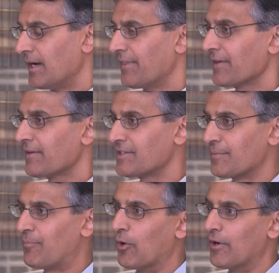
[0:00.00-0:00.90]
I think
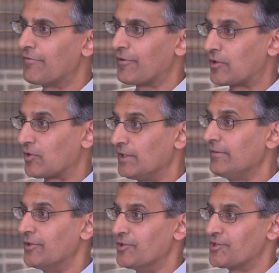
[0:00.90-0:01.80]
it's important for
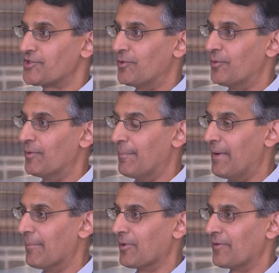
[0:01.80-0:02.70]
Clevelanders to
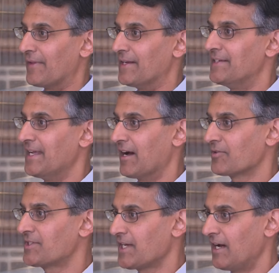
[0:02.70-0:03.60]
remember that
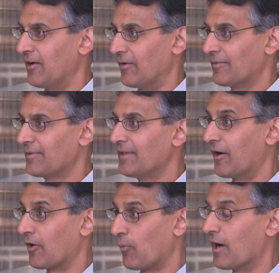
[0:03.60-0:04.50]
downtown and
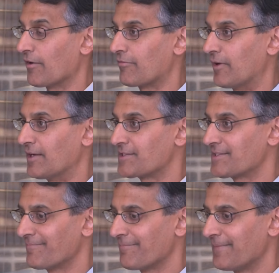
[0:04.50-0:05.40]
our
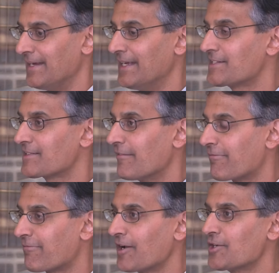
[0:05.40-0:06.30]
waterfronts, it's the
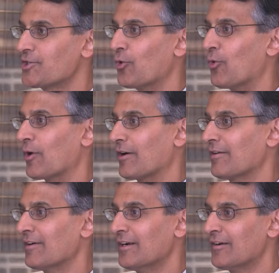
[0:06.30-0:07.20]
front
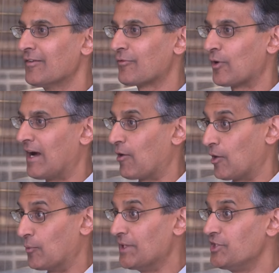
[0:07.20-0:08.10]
door for how
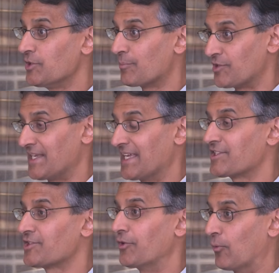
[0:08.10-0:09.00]
our region presents to the